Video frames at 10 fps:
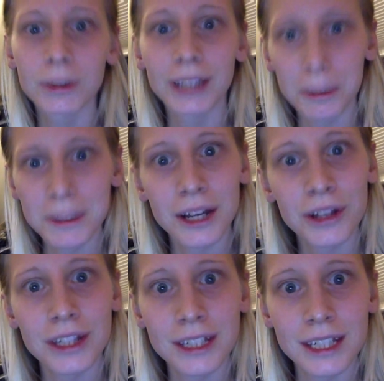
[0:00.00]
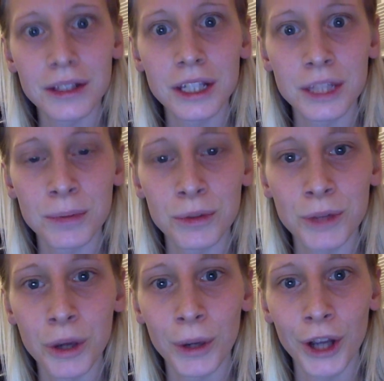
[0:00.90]
But let me tell you the deal that's supposed to
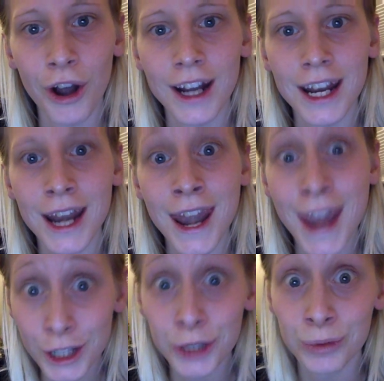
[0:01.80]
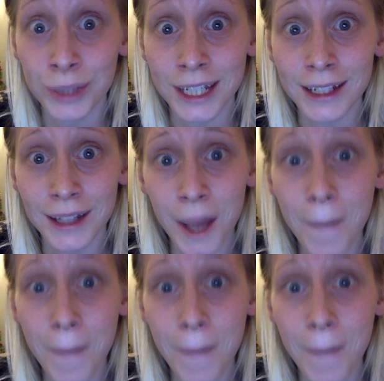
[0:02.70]
be going on next week,